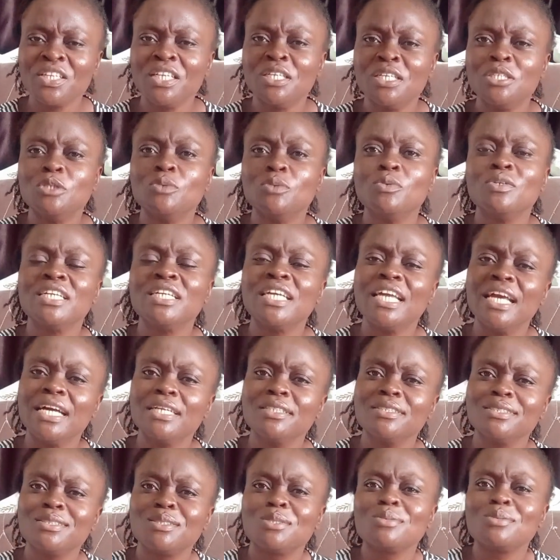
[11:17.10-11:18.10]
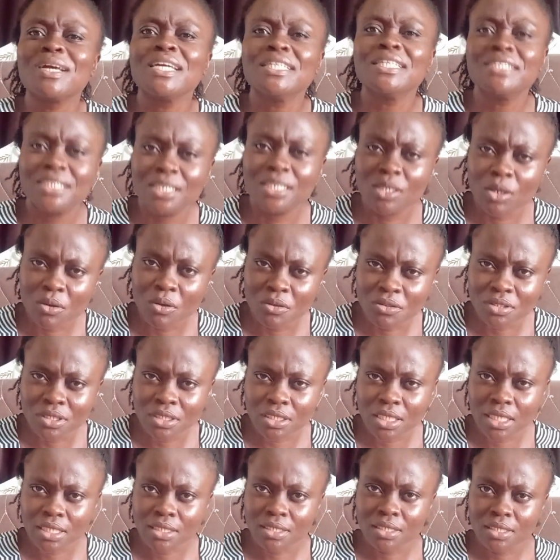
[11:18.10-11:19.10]
you will hear
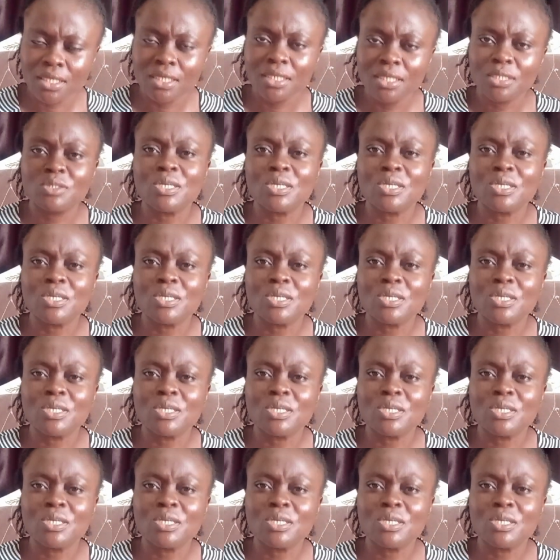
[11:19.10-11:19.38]
2,000,